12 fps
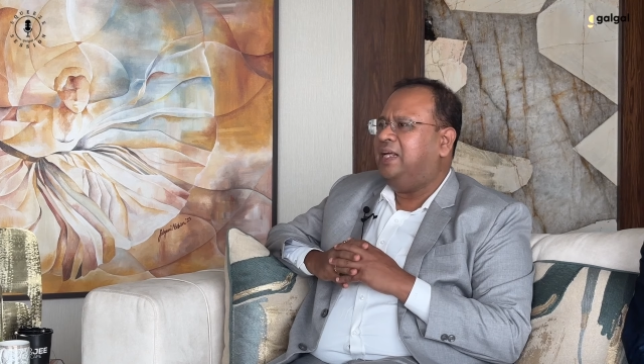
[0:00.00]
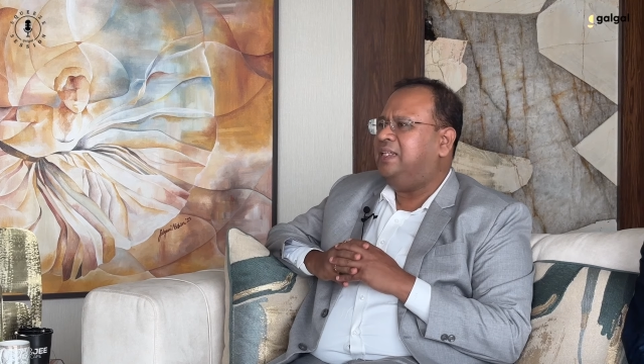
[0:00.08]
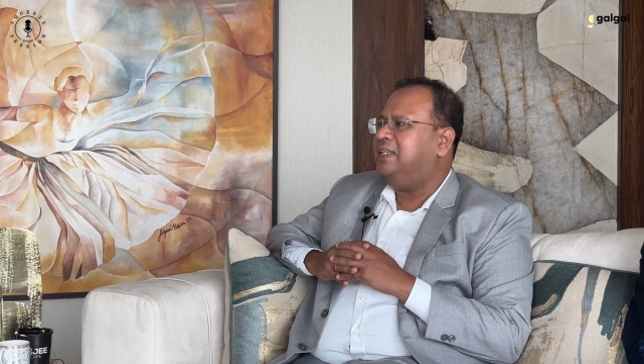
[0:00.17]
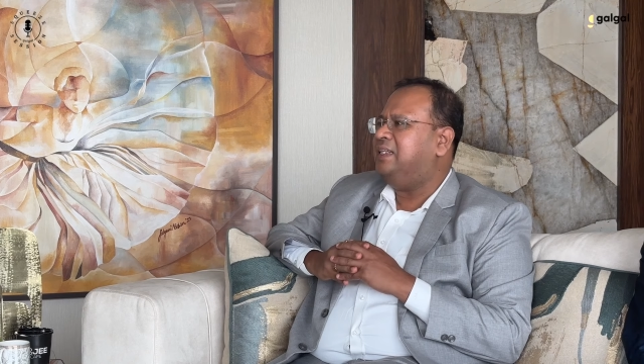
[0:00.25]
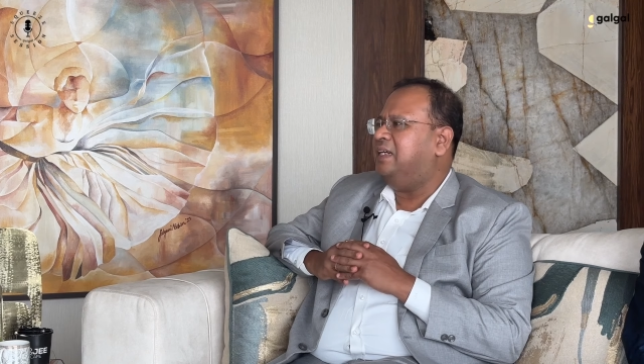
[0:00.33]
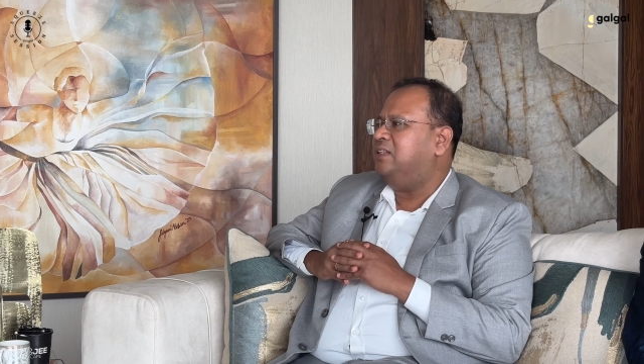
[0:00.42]

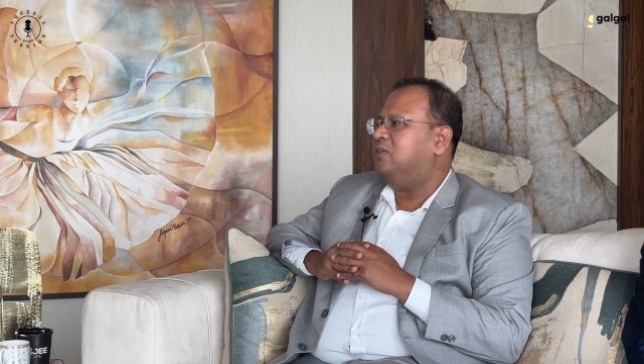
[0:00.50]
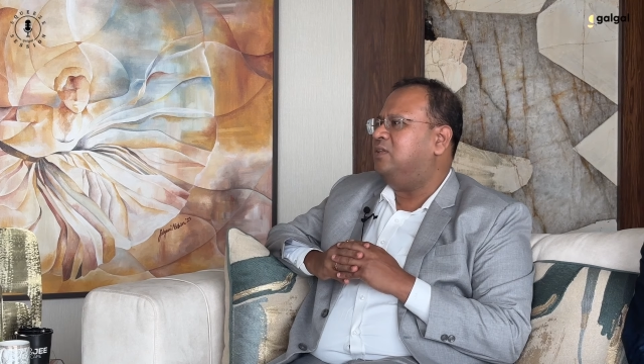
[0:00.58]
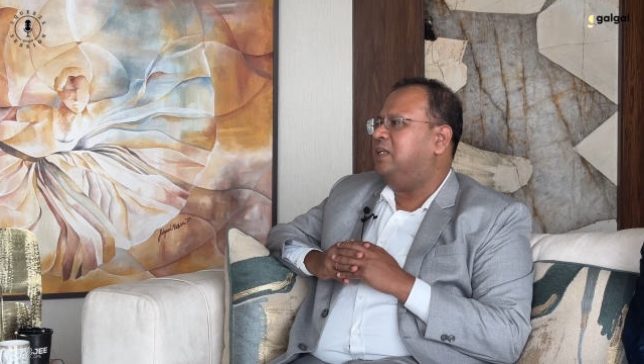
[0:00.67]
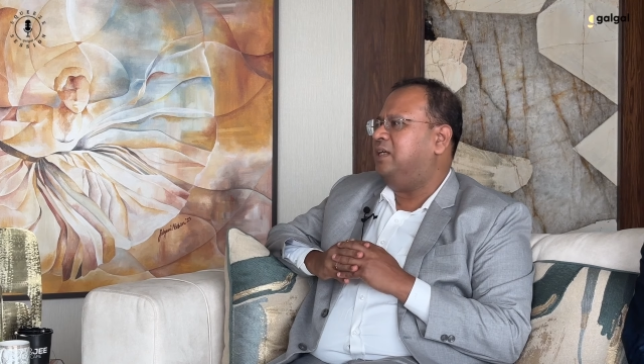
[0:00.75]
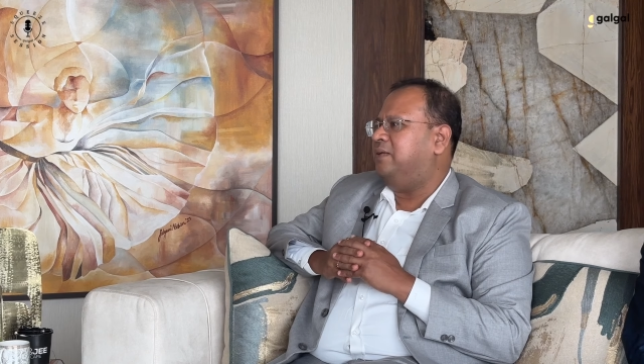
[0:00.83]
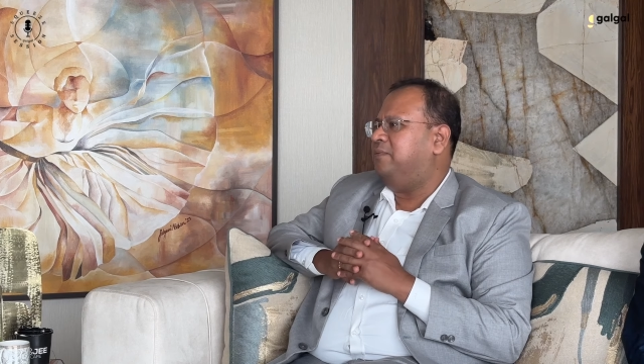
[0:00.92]
think that is not
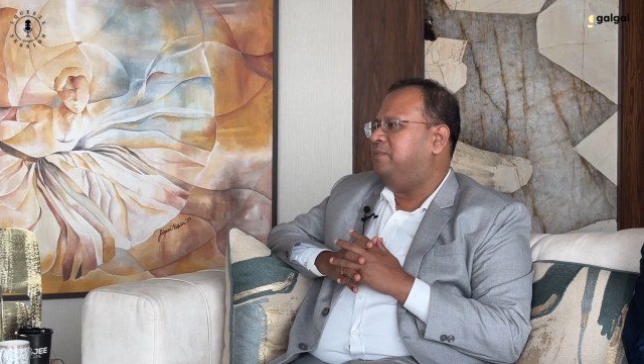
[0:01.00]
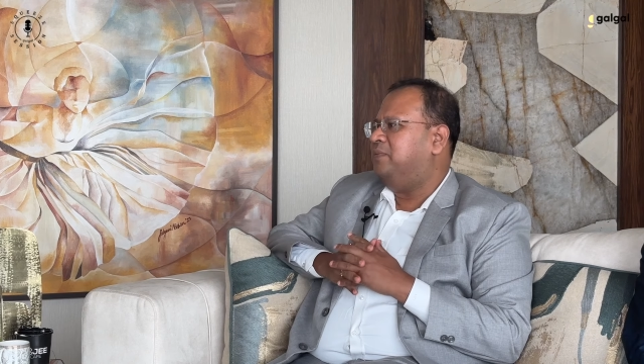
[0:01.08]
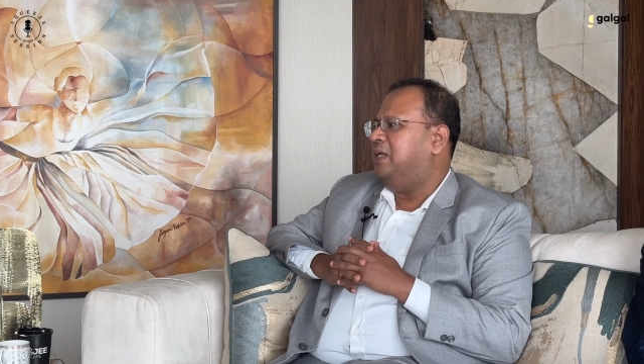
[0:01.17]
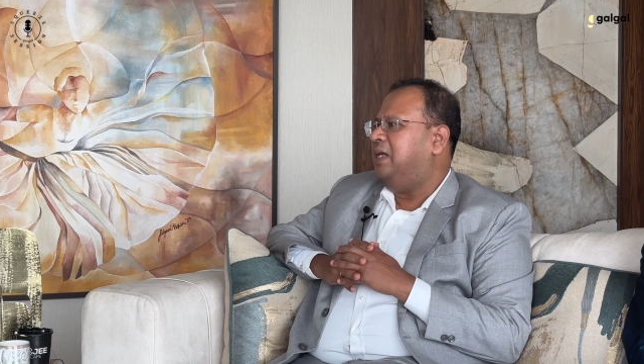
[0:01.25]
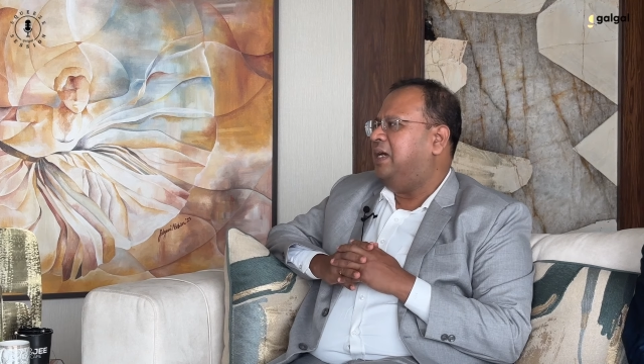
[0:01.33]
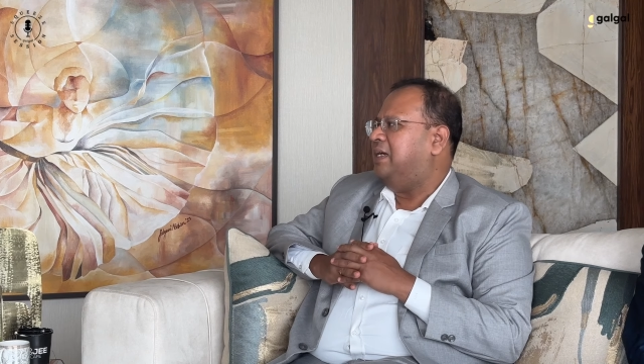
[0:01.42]
the
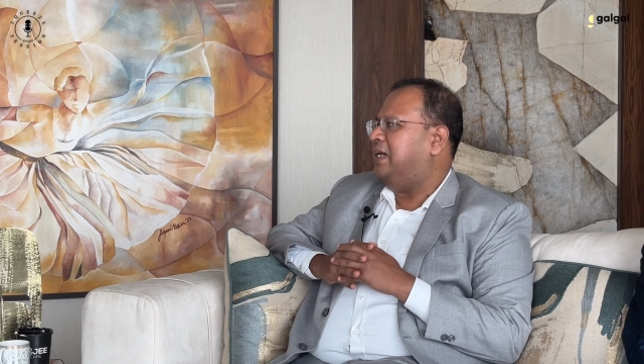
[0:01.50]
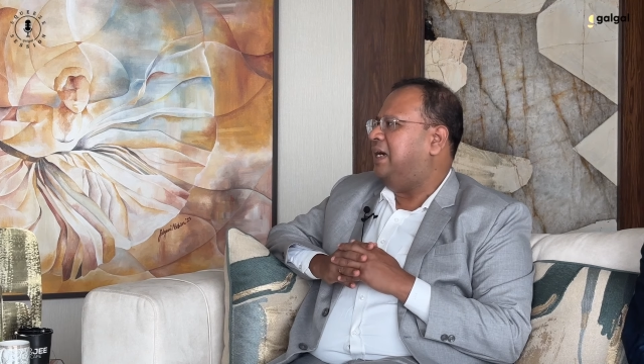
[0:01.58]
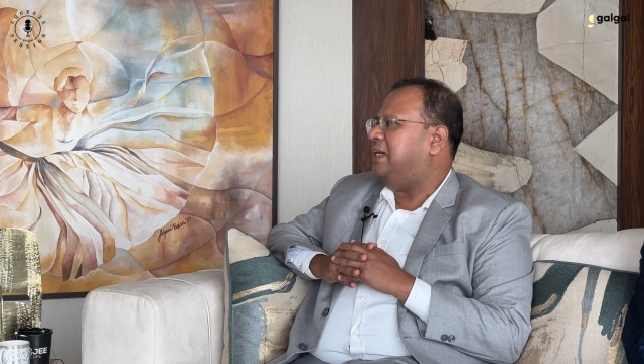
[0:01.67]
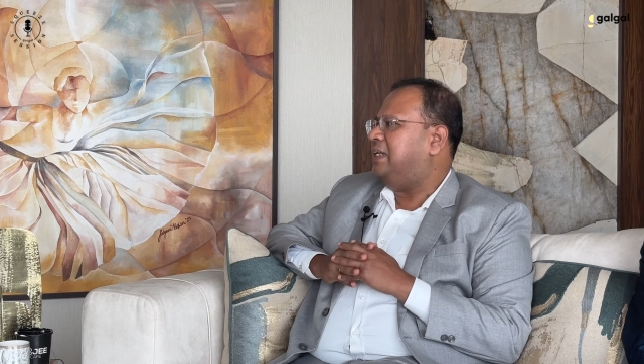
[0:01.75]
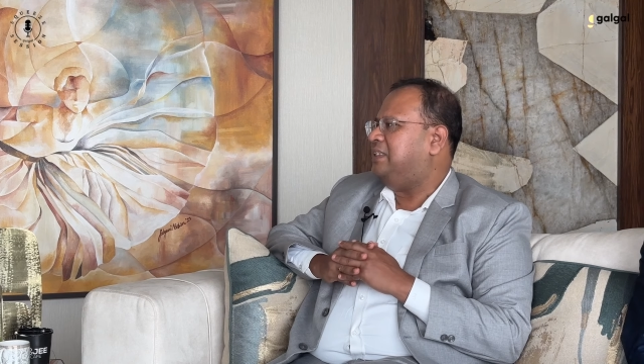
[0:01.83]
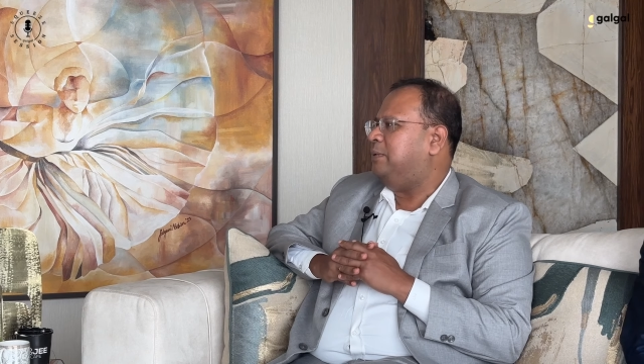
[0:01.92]

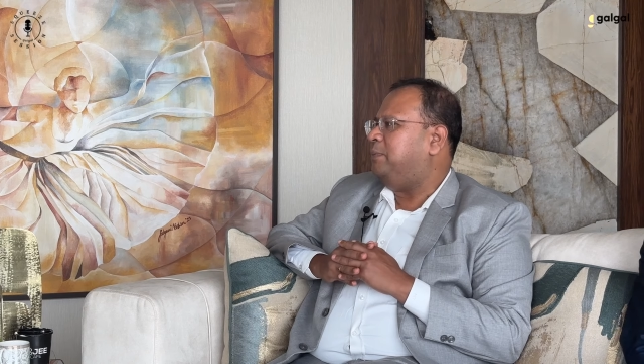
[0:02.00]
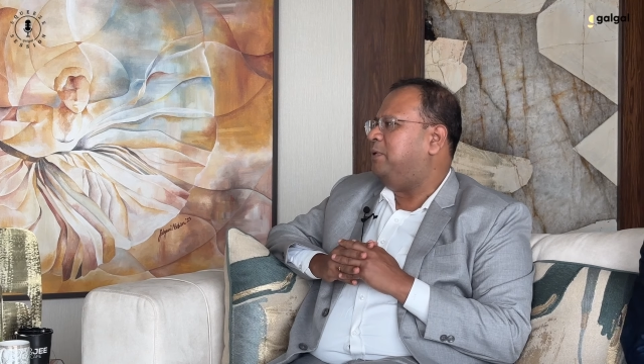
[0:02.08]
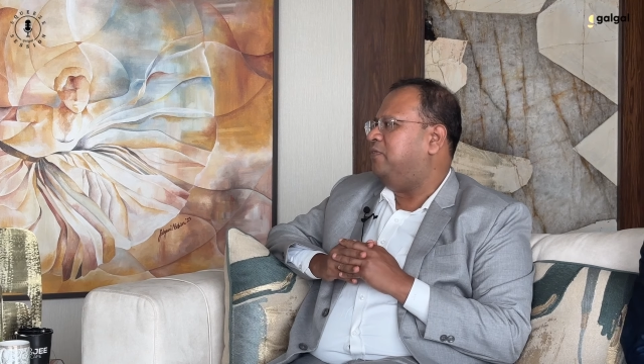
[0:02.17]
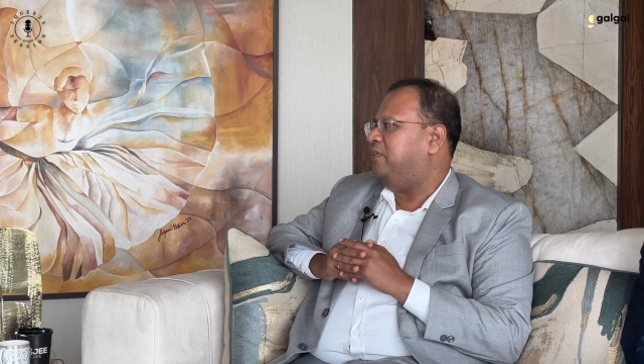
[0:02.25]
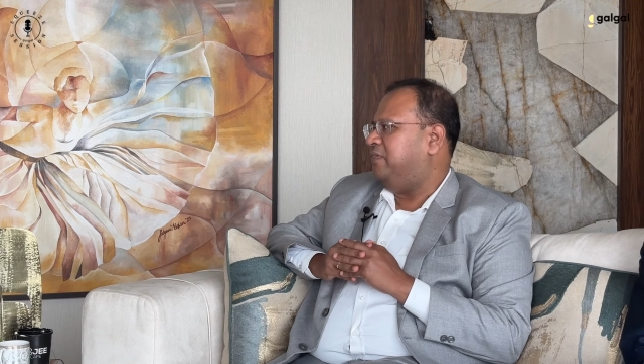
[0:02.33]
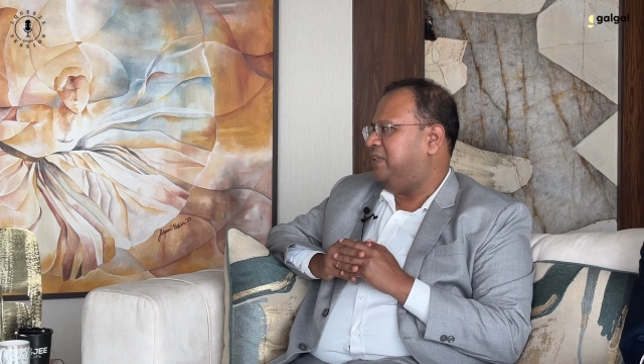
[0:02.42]
right recipe
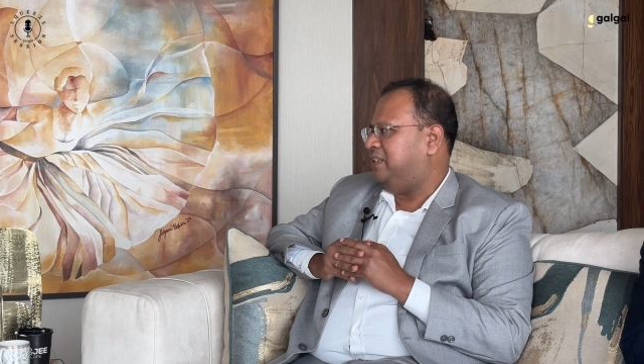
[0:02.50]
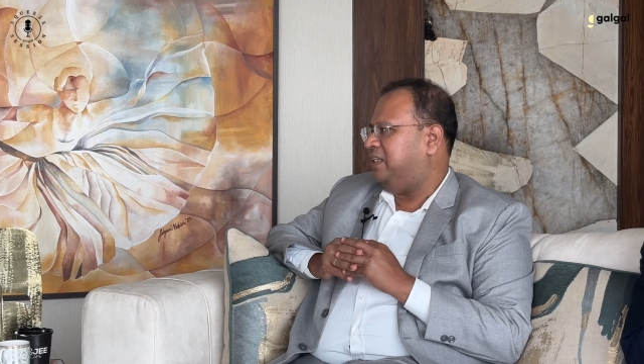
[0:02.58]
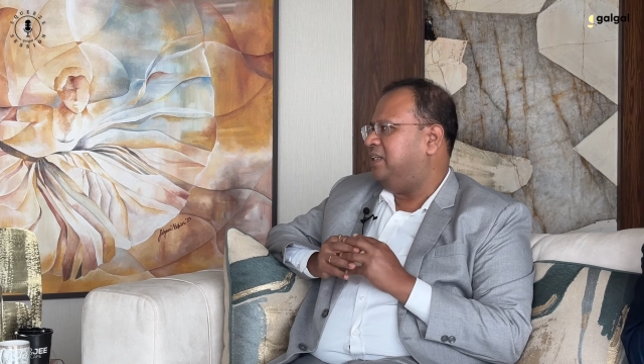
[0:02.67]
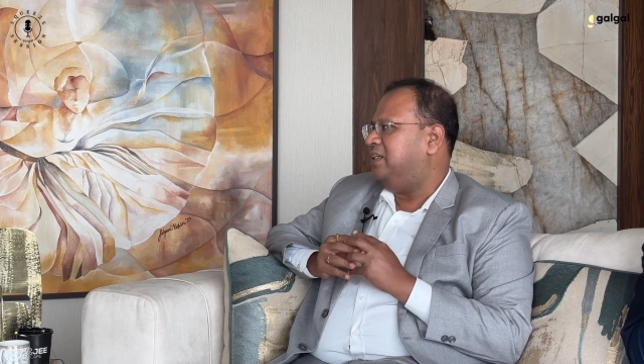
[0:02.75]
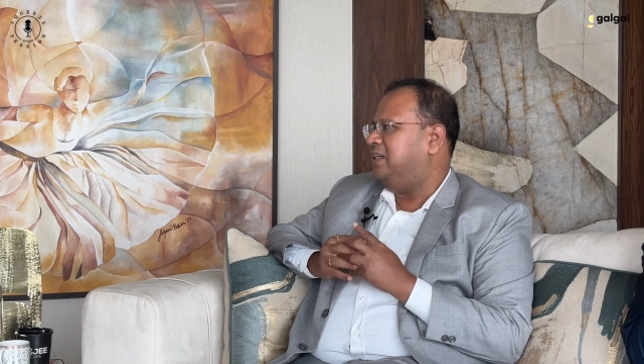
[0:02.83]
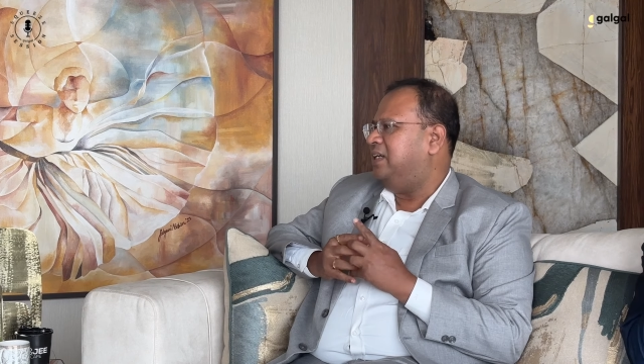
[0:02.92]
of investing.